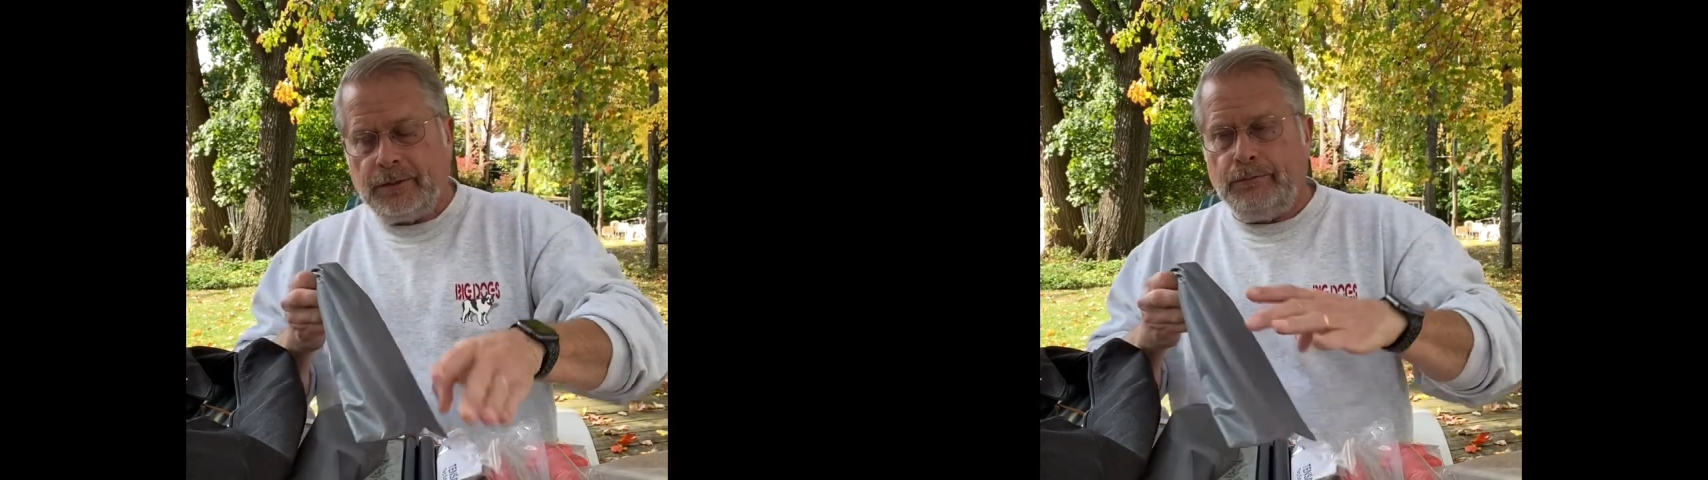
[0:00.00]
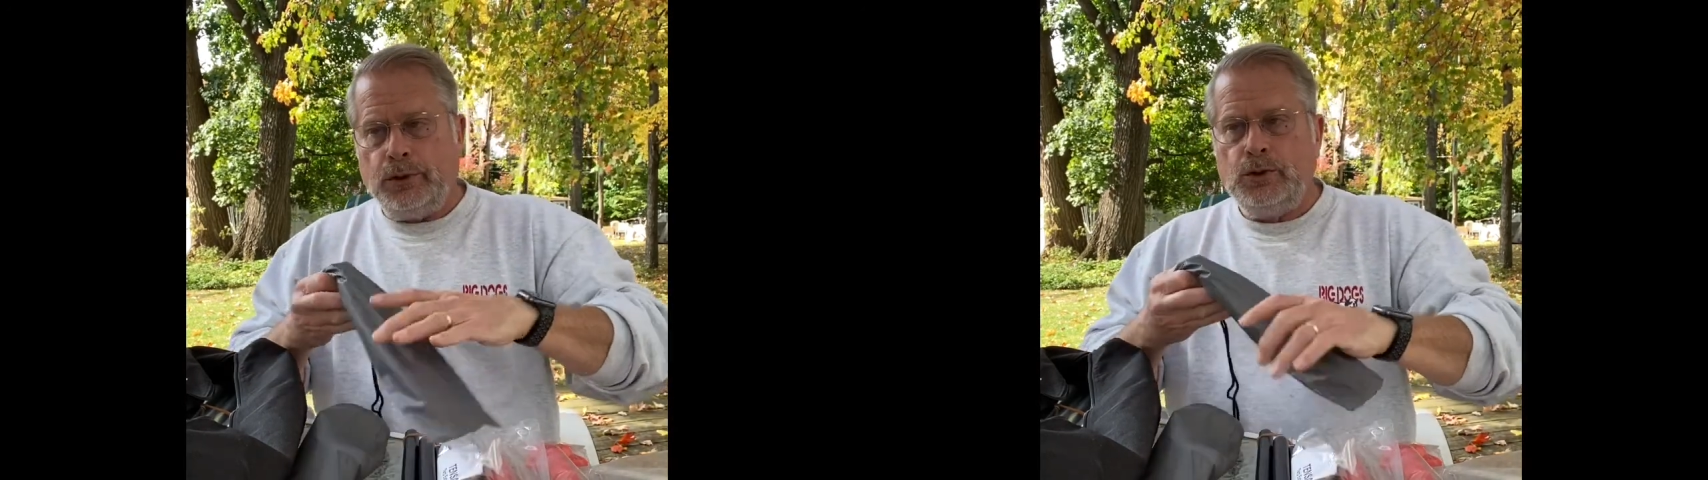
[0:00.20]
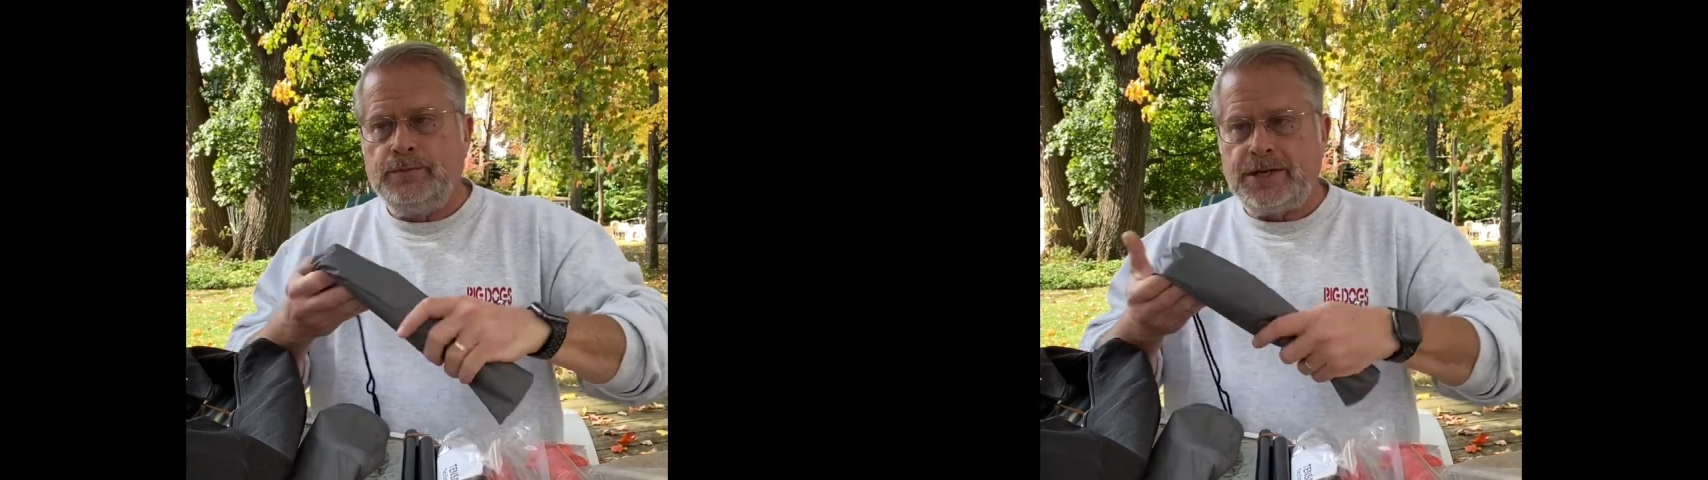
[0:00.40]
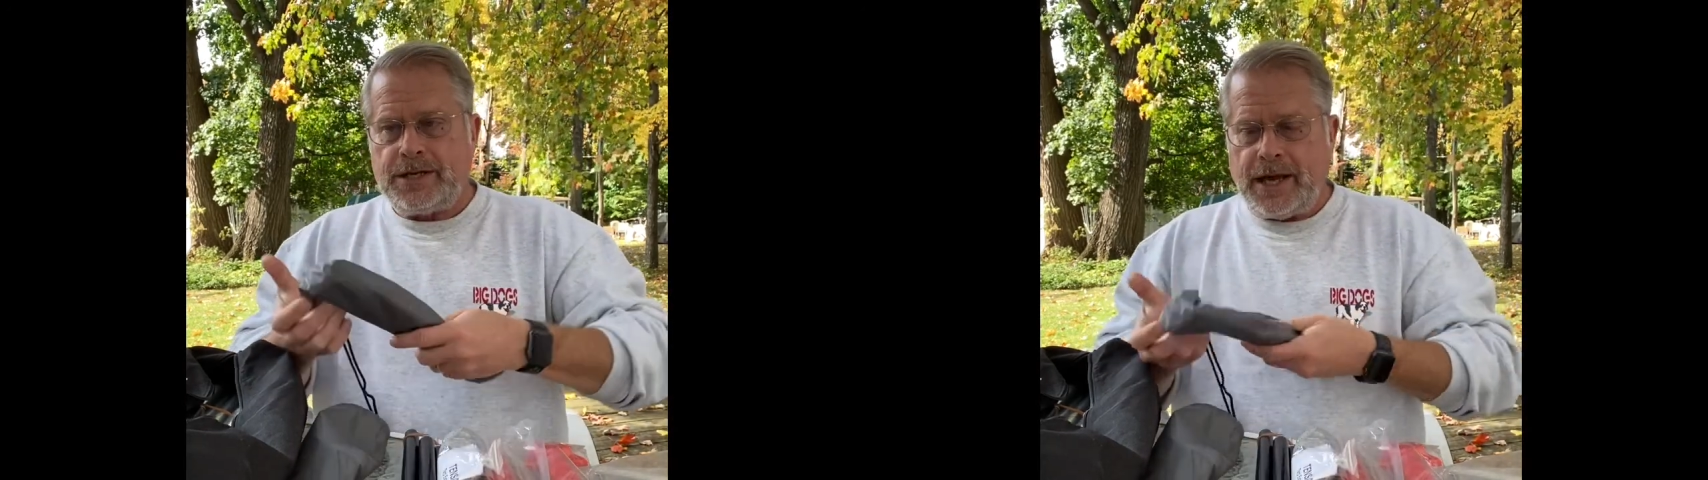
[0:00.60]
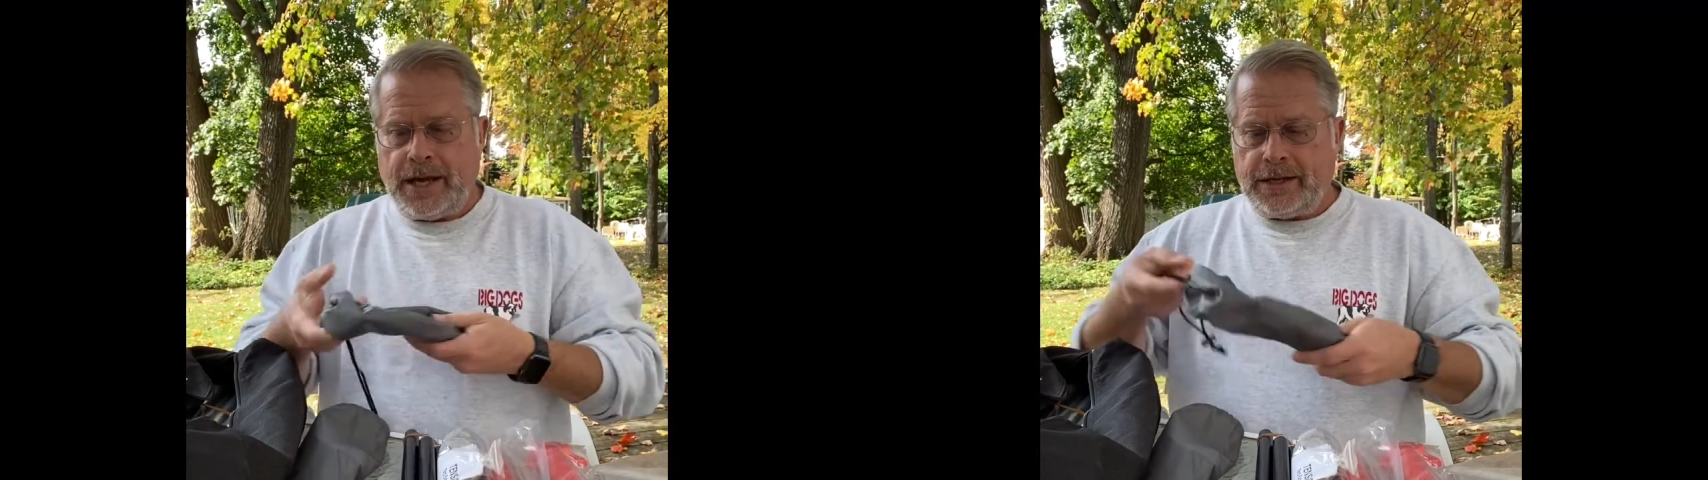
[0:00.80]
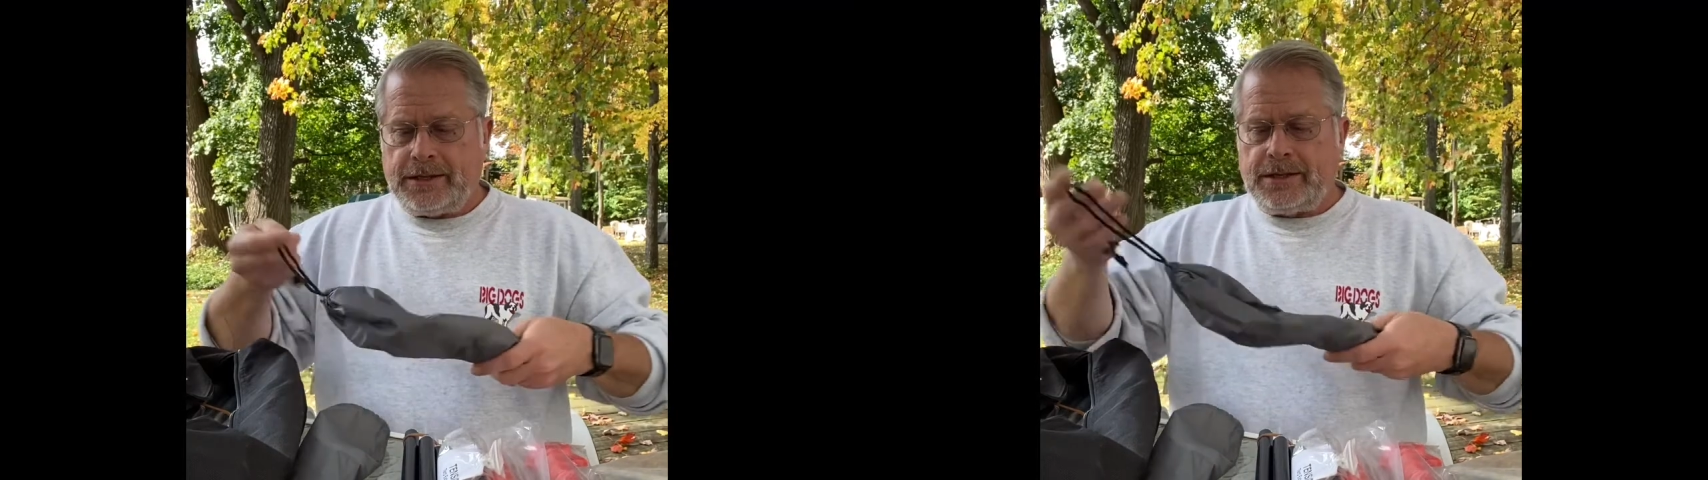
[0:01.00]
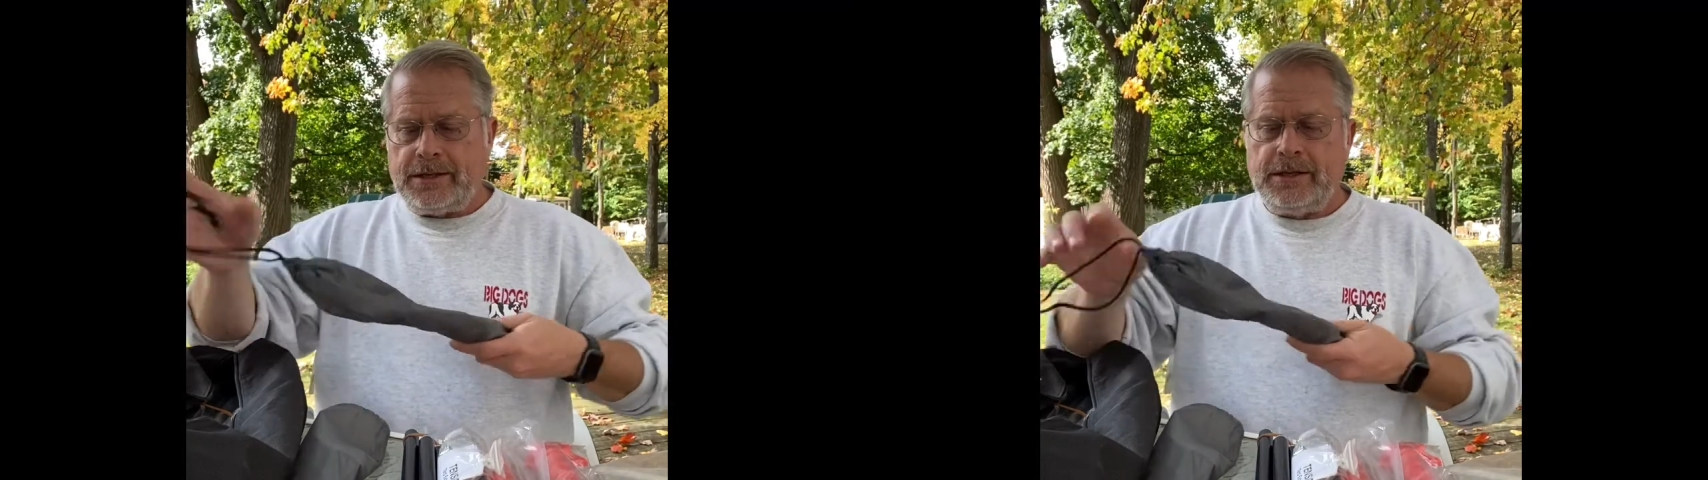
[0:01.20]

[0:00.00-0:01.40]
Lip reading: boom stakes,